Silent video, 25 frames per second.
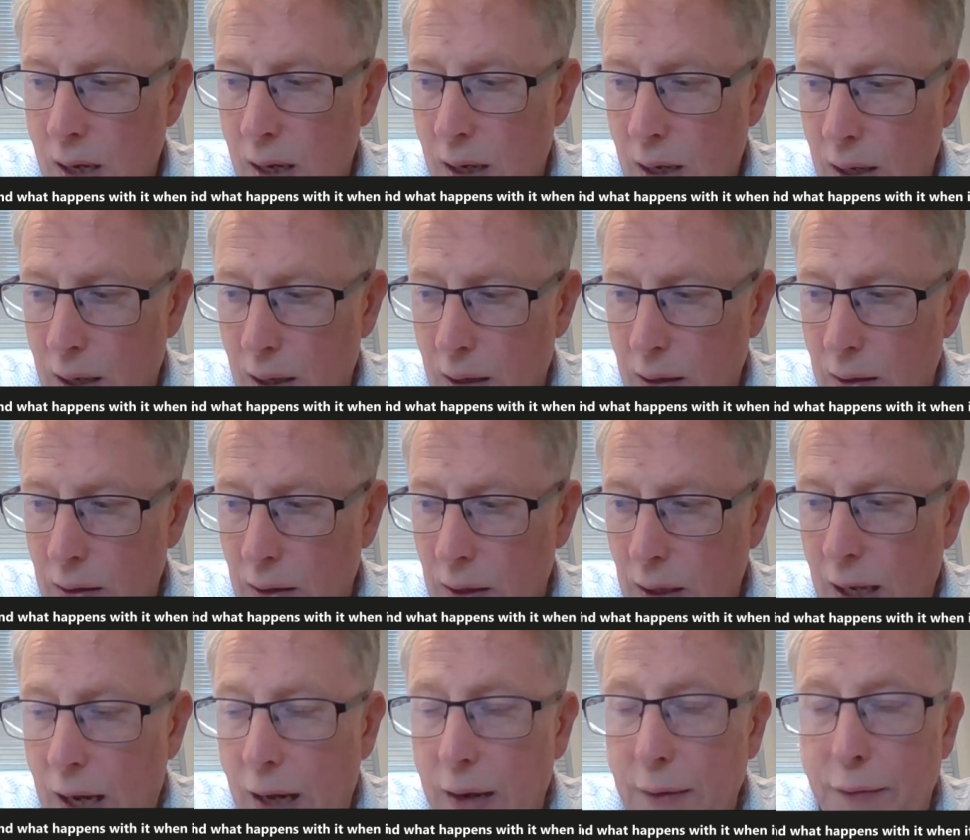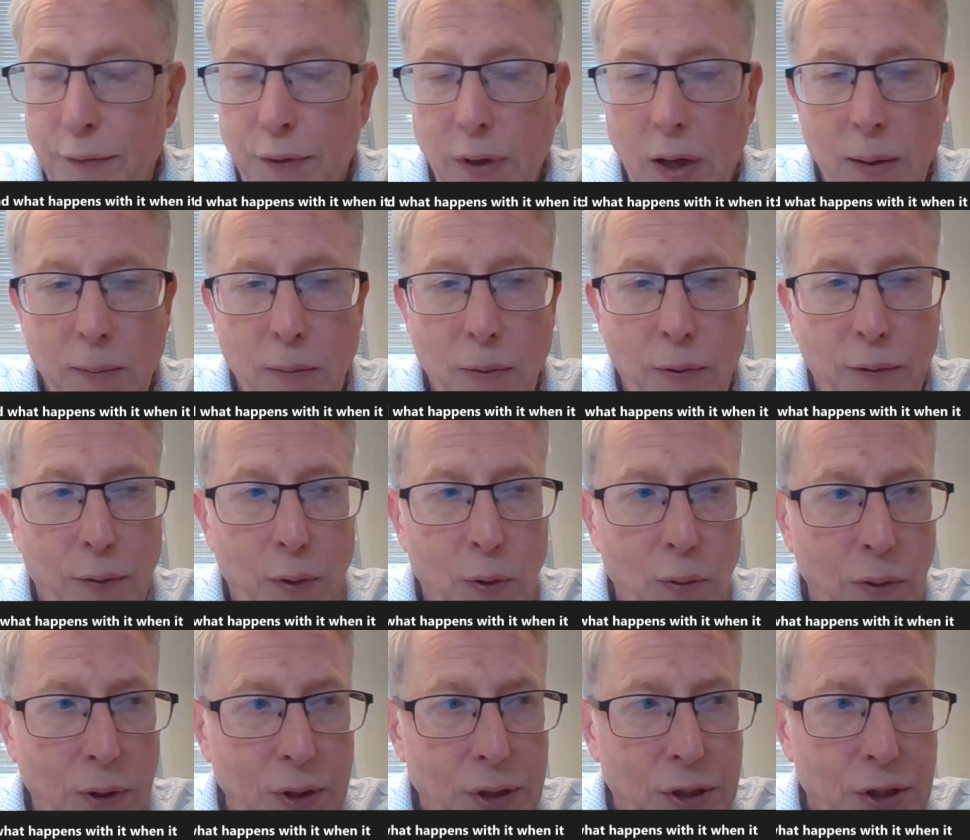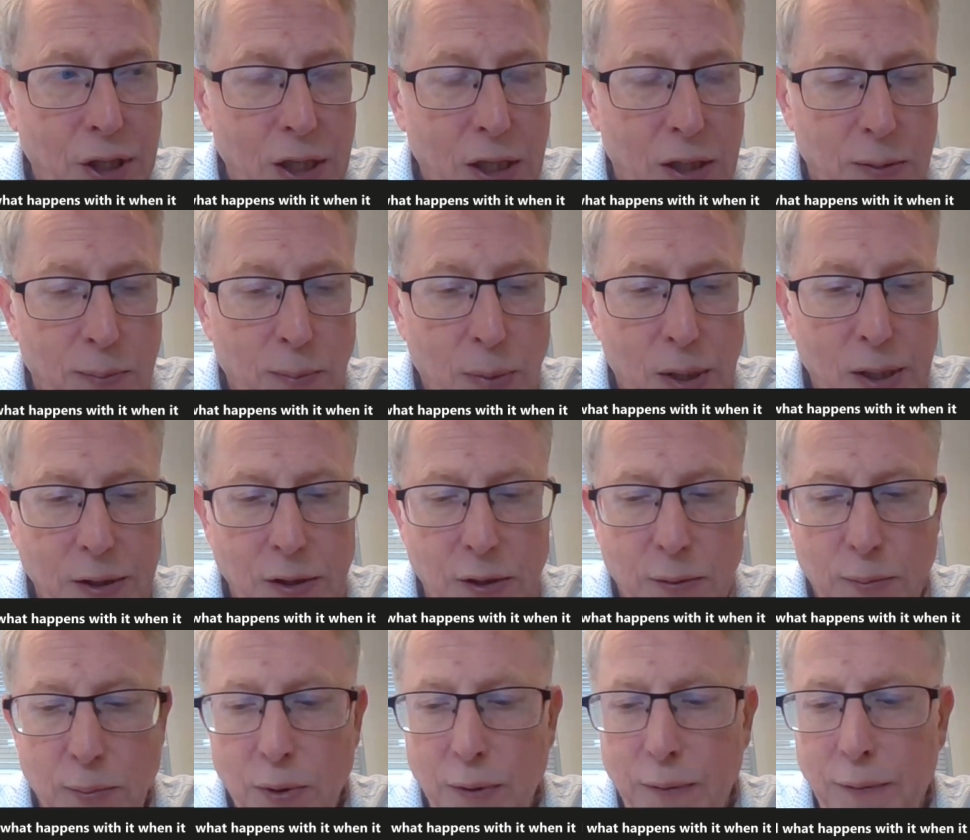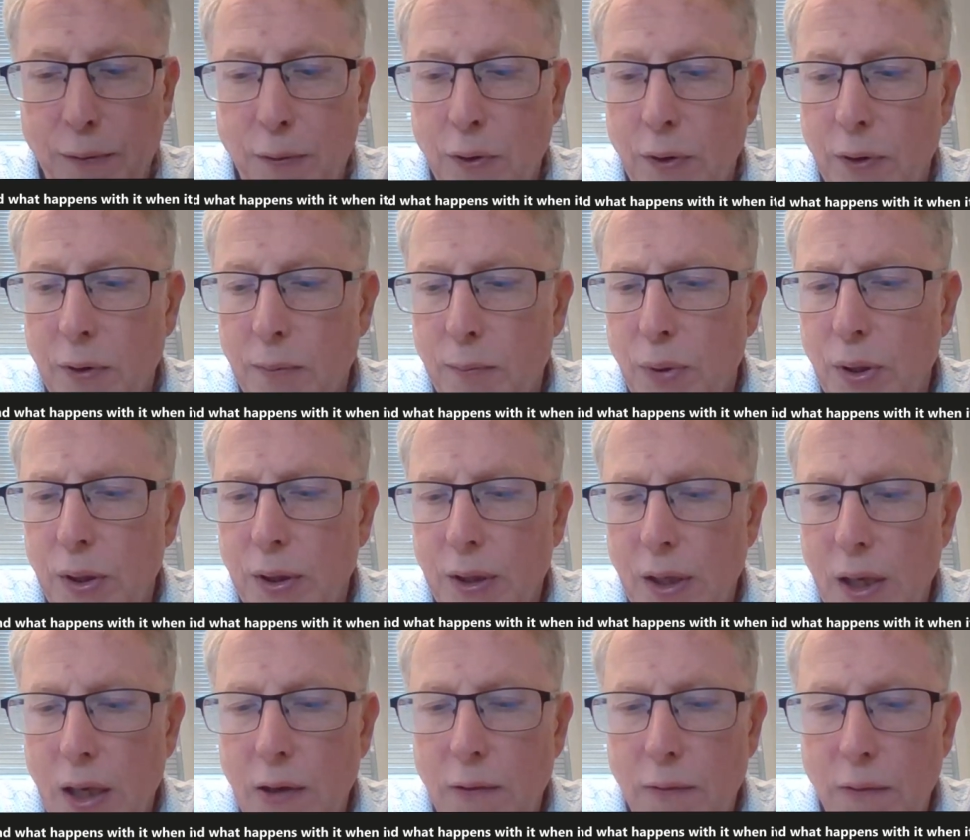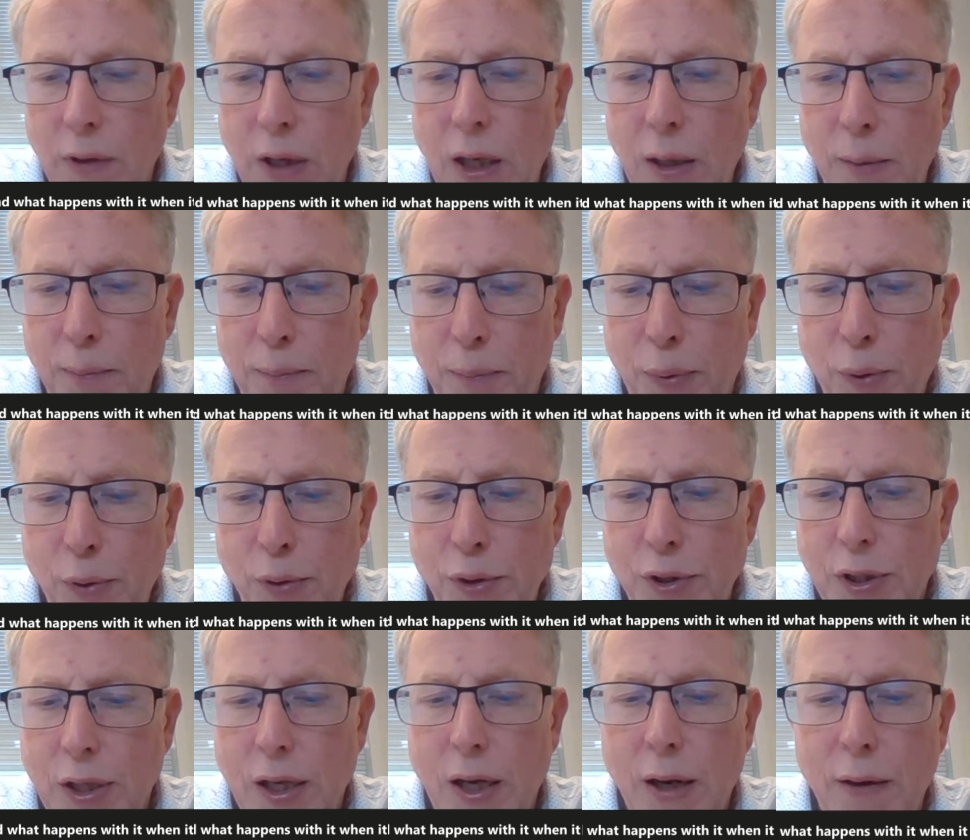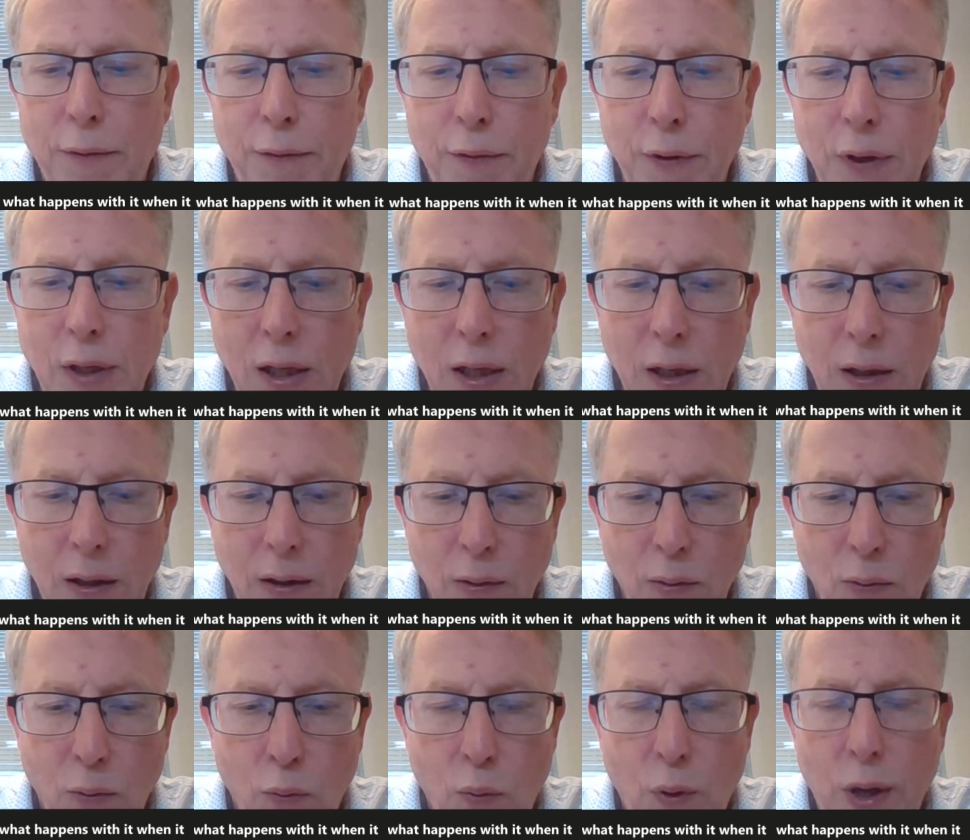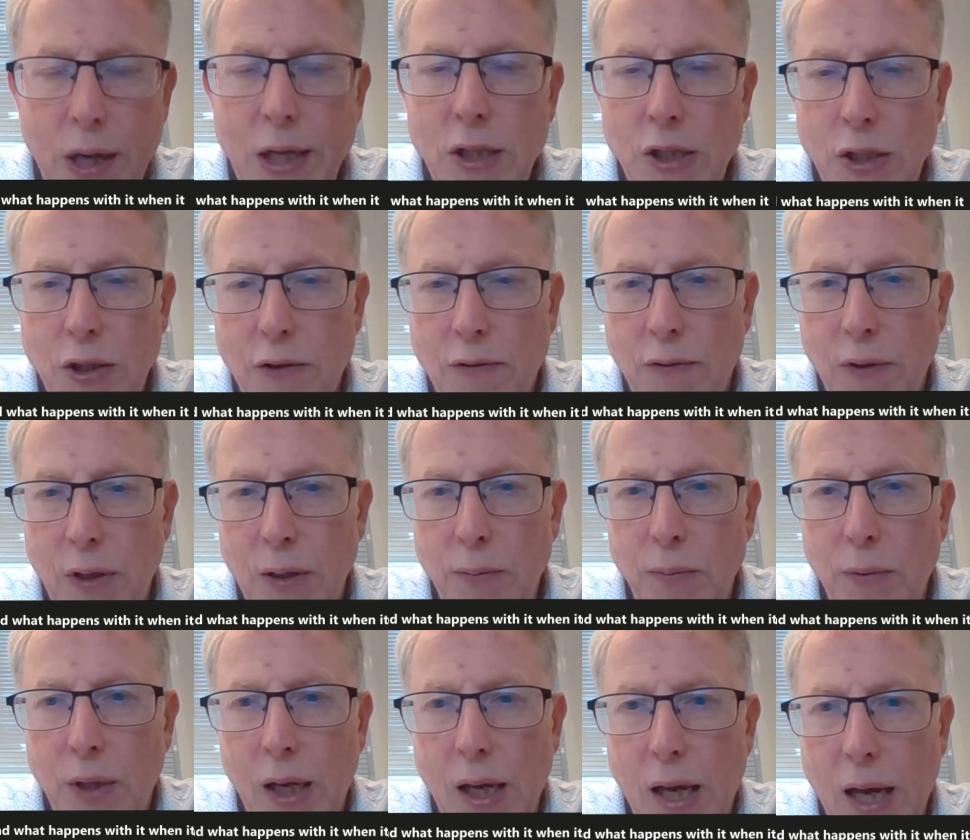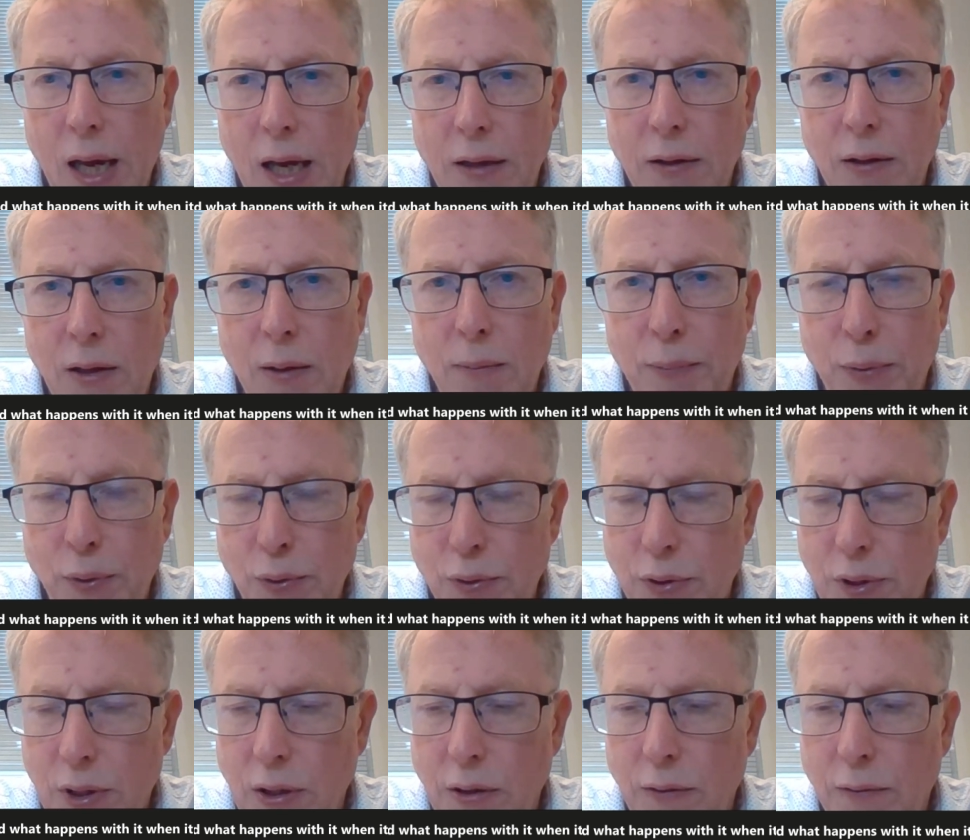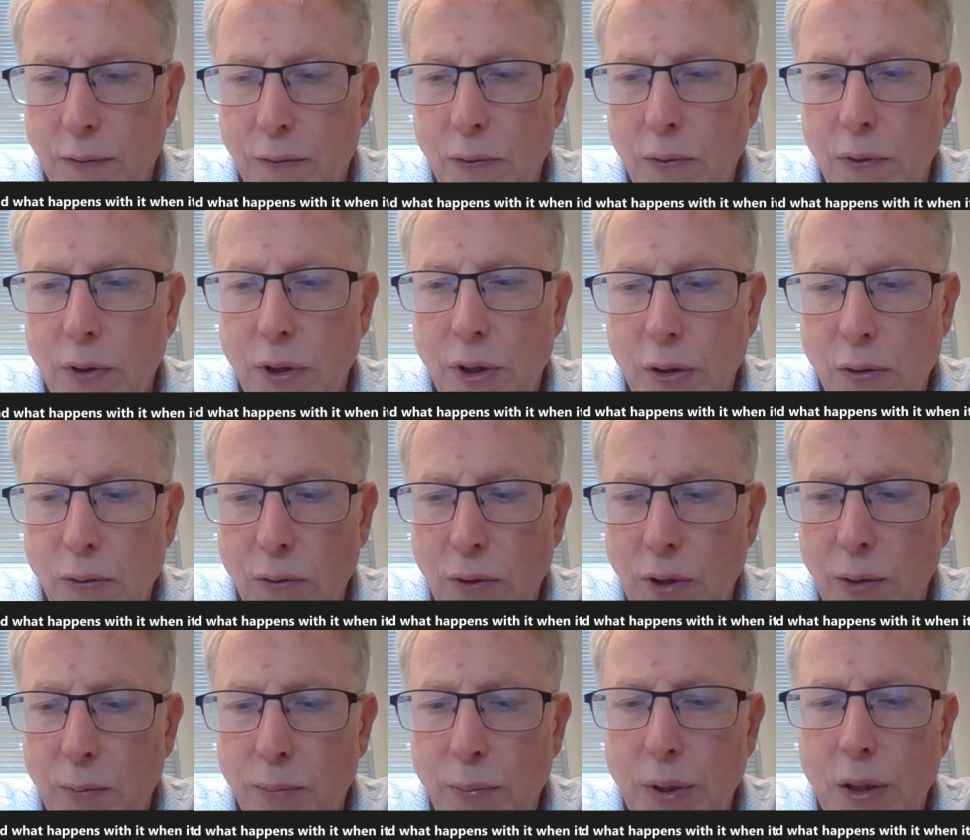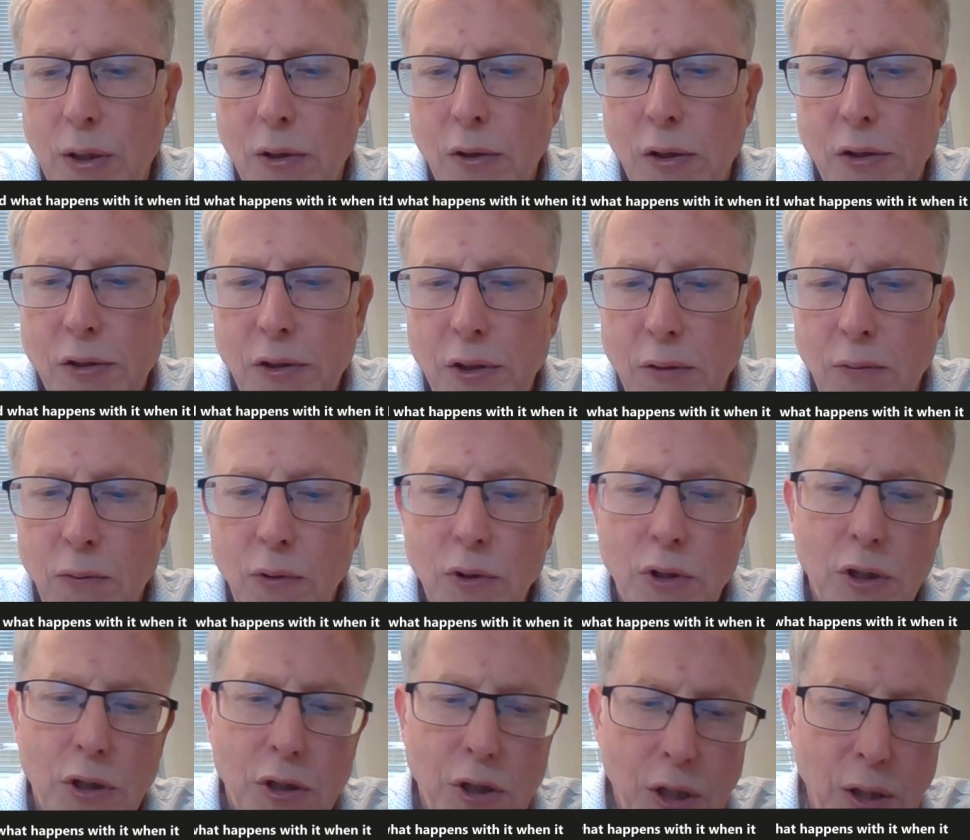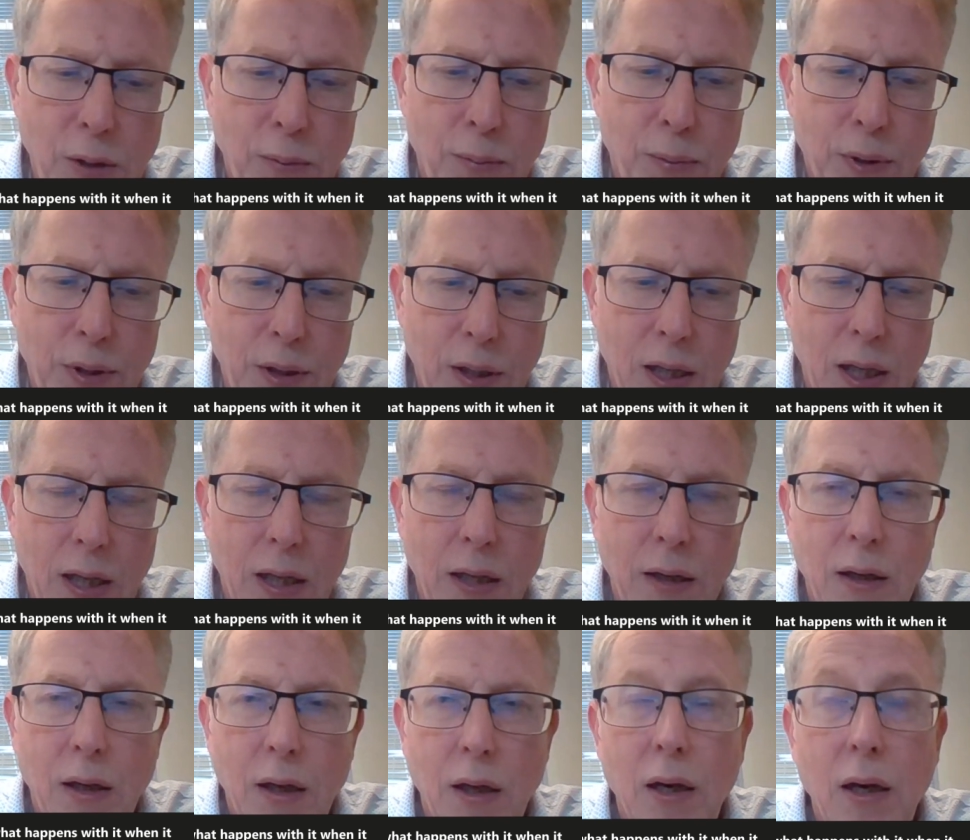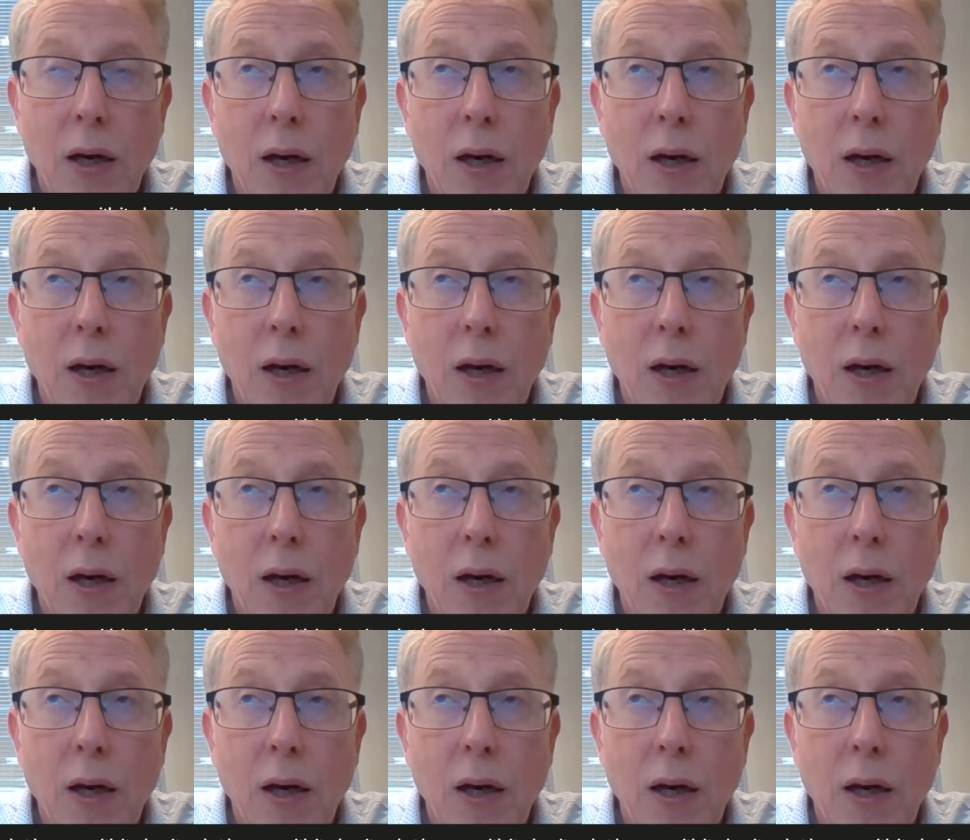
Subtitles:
a lifetime of only 6 months before, but they really pushed every waste stream they had. They pushed it through the unit because it was cheaper than